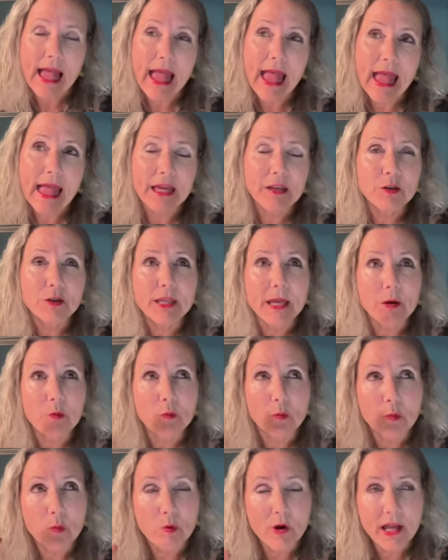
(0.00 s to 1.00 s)
And
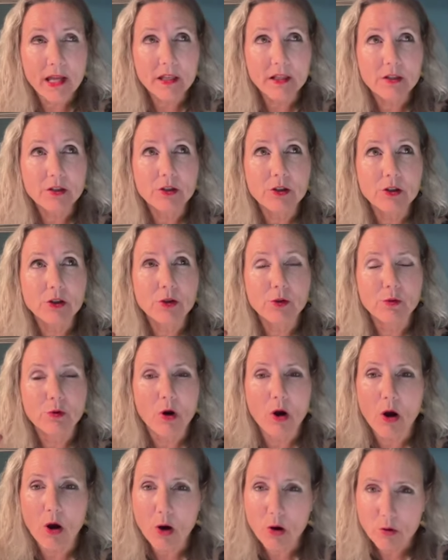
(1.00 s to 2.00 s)
that when you
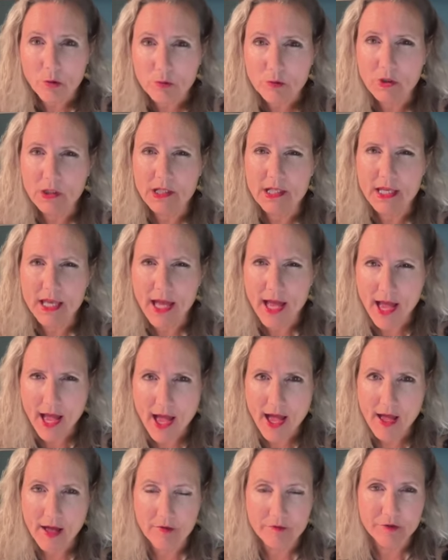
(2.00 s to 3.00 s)
only
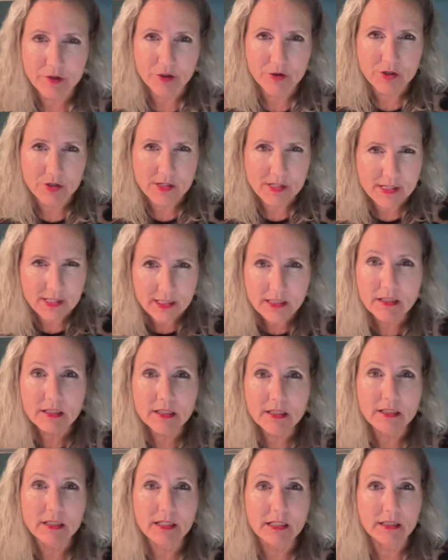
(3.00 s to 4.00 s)
have your
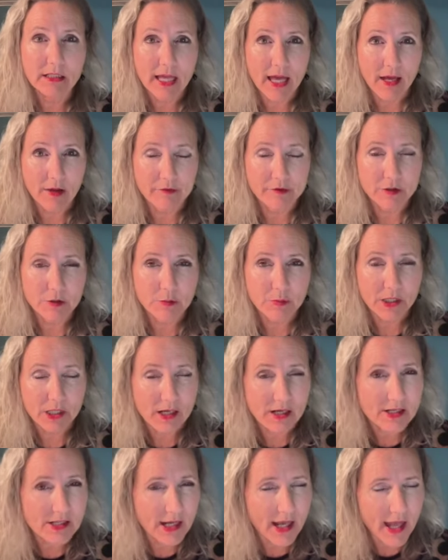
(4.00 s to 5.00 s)
dignity left
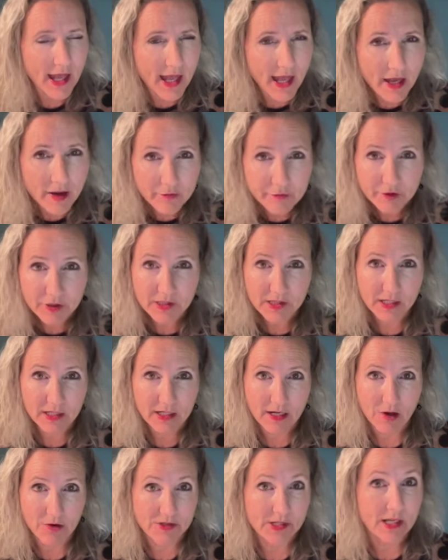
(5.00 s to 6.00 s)
because
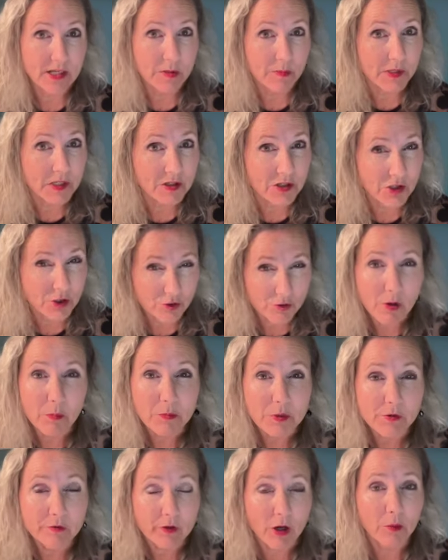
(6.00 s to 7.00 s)
everything else has been
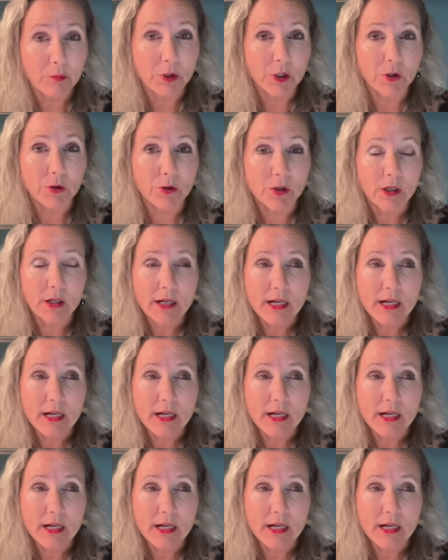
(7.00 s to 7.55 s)
stripped from you,